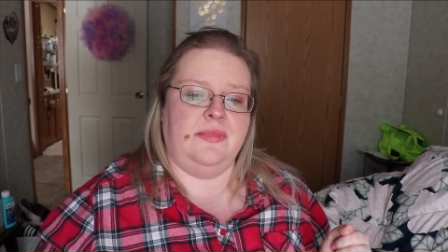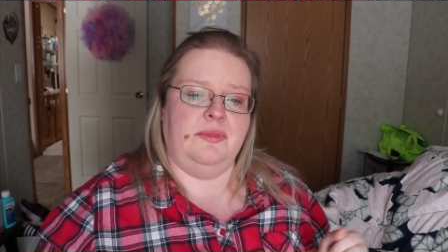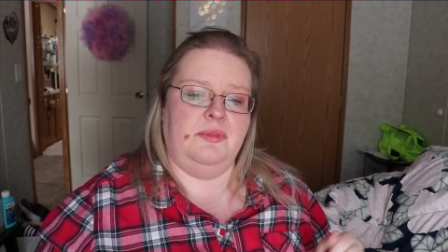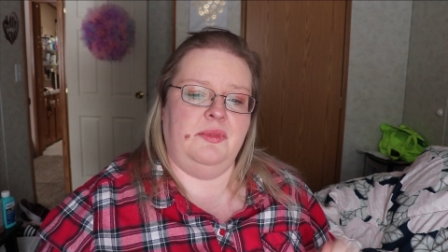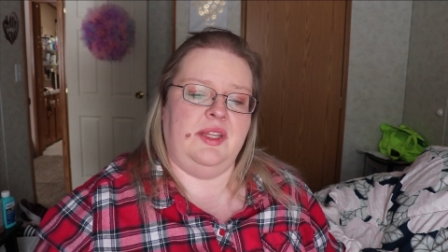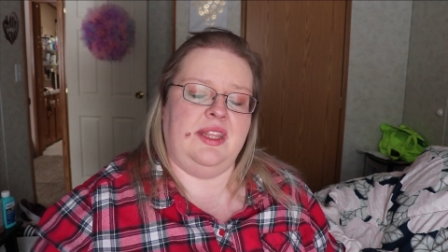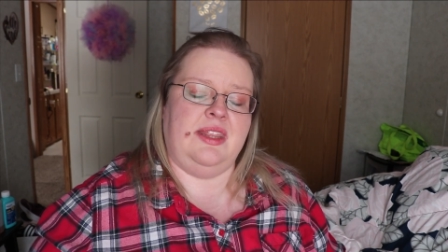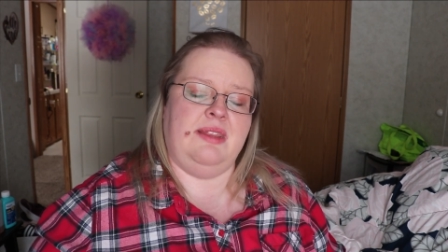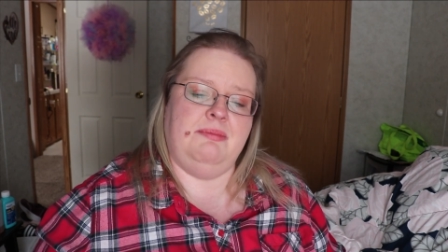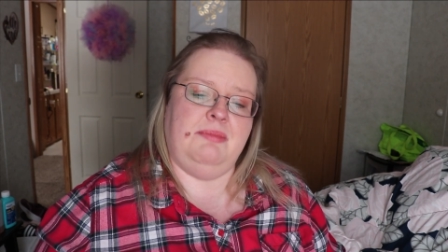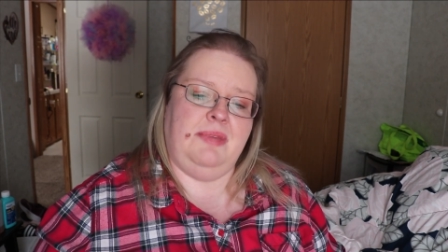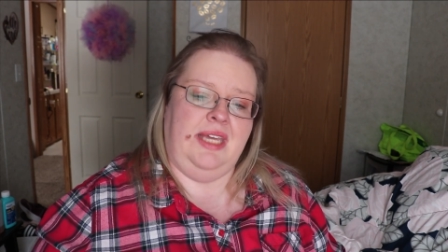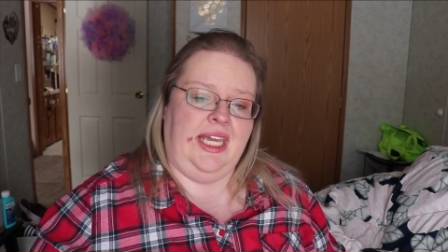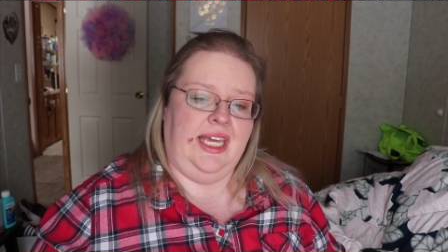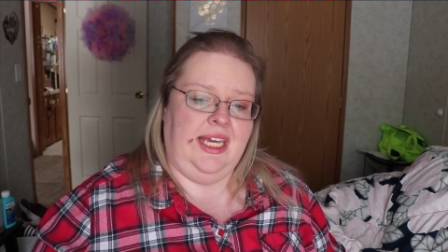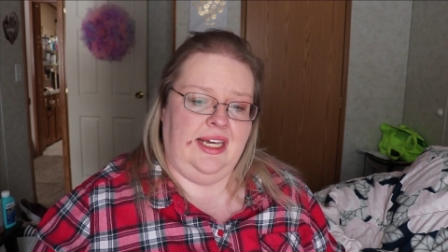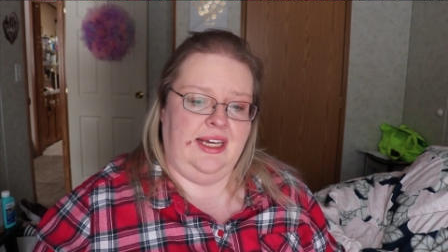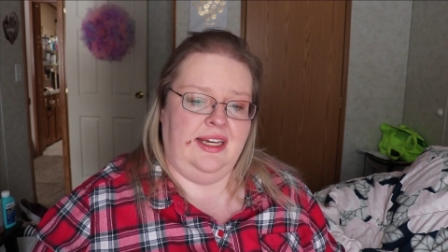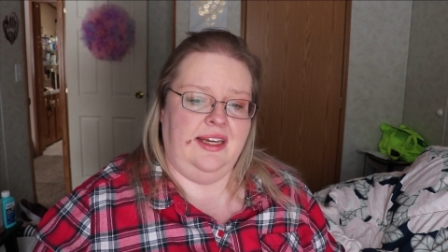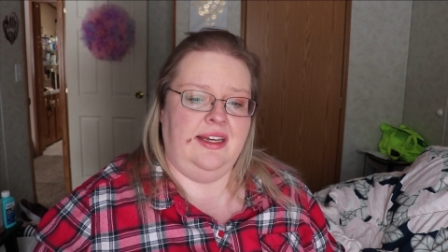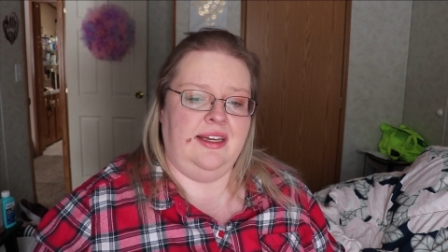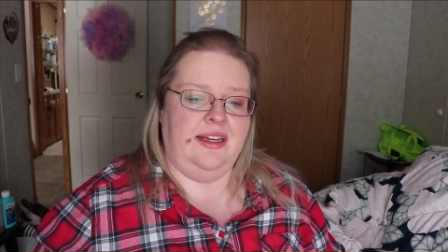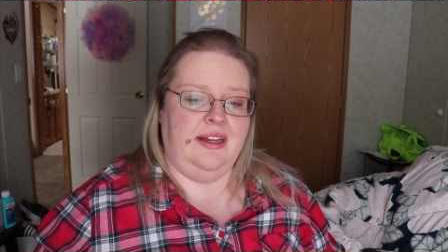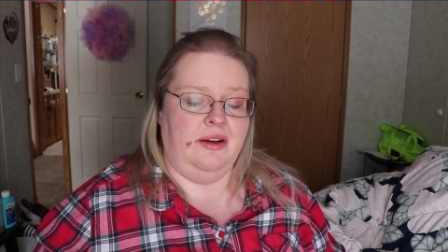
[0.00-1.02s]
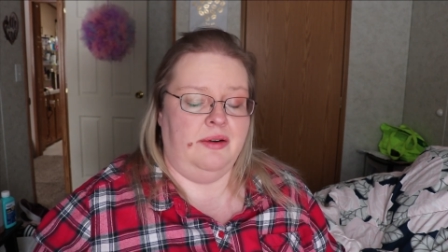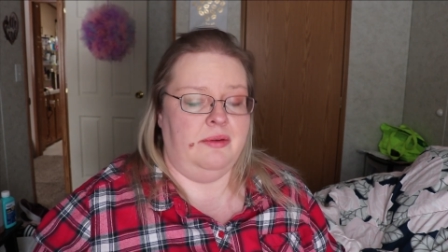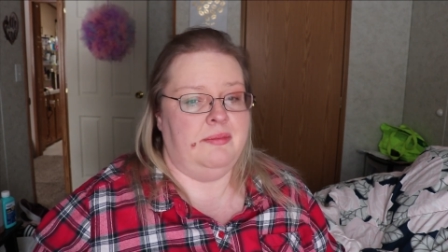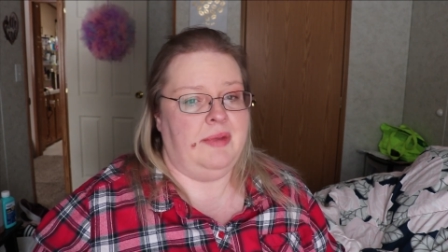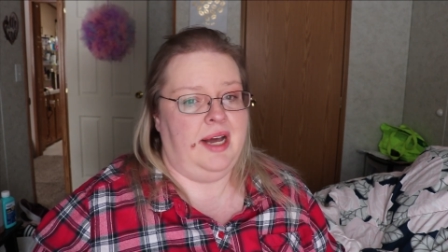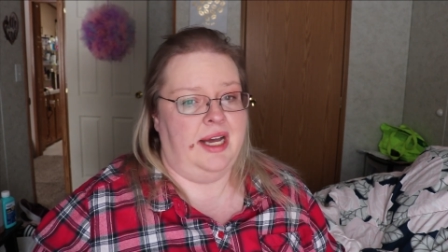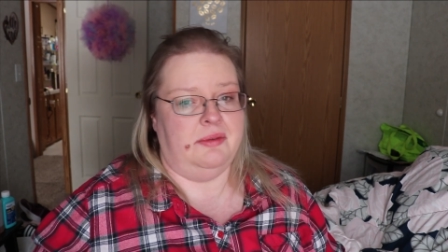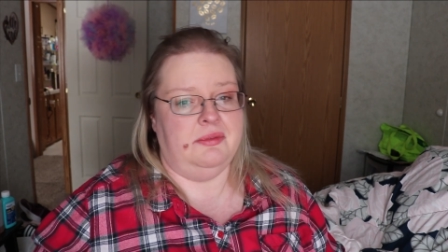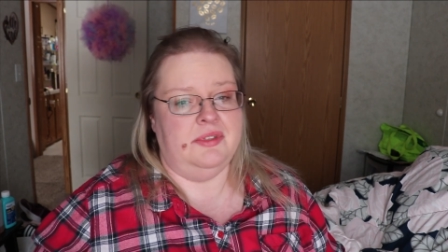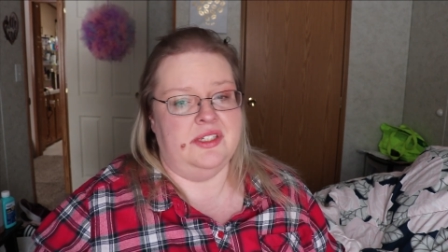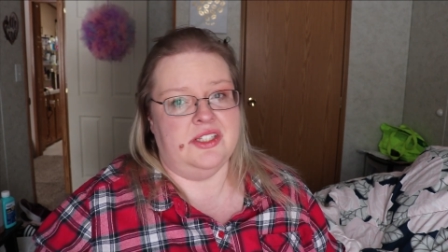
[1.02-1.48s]
with me, you know,
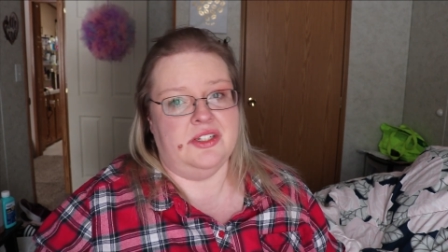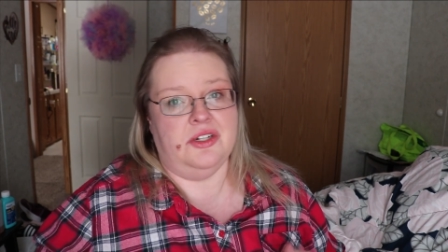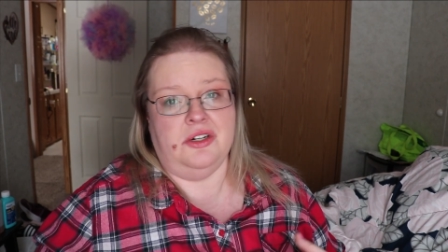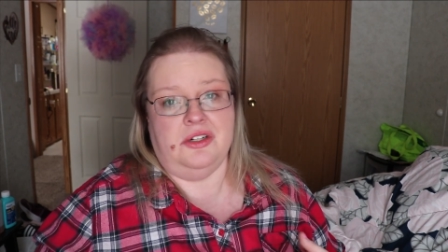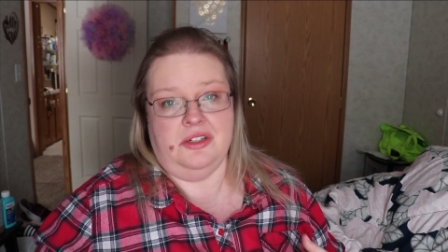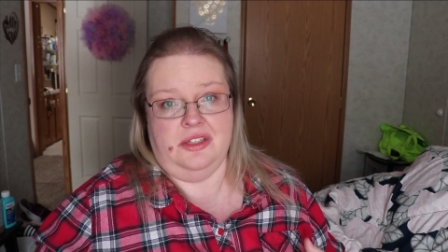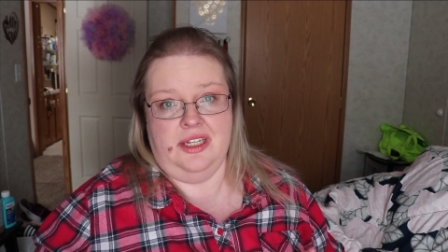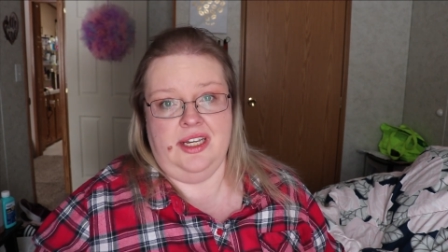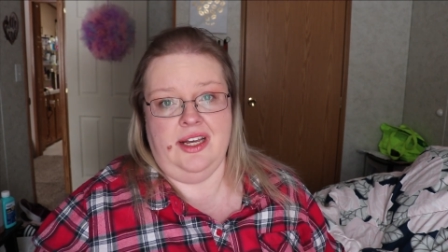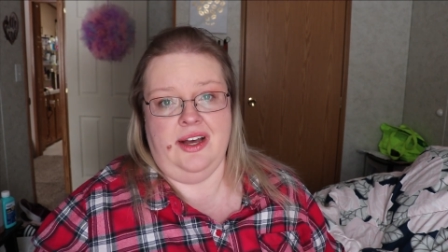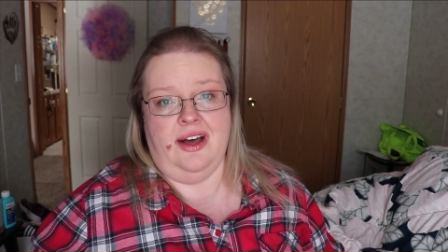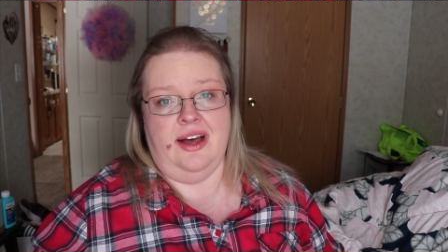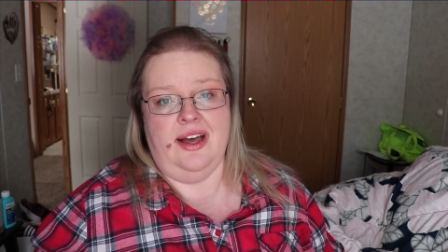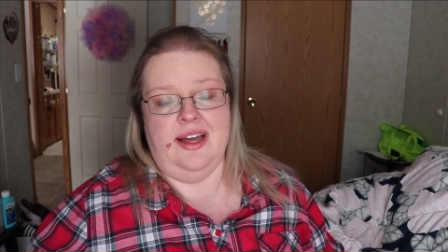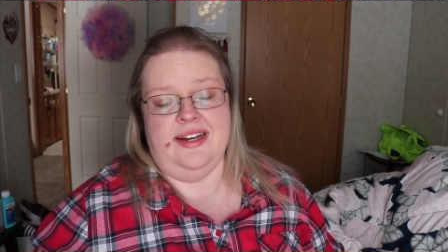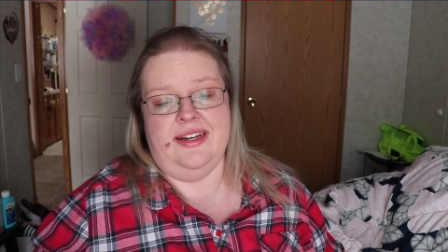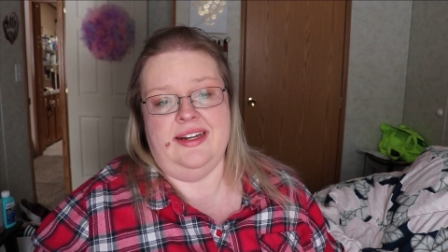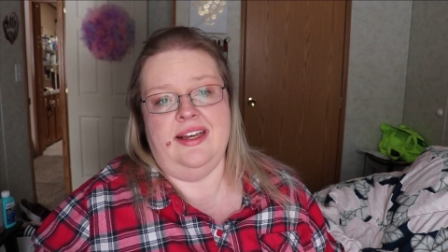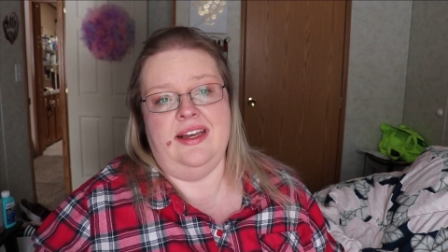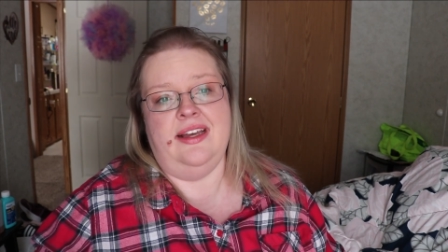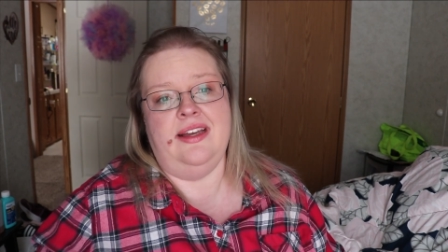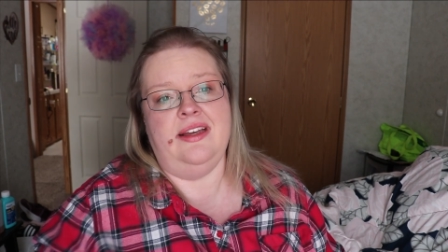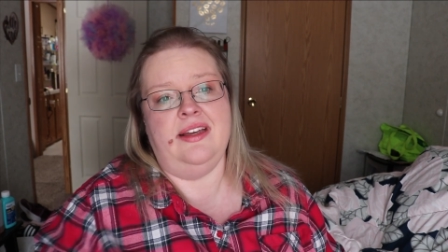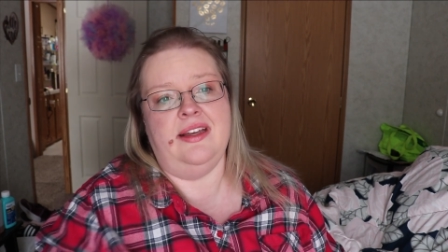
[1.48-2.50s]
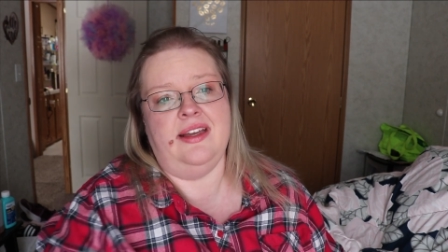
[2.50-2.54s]
mine was early on.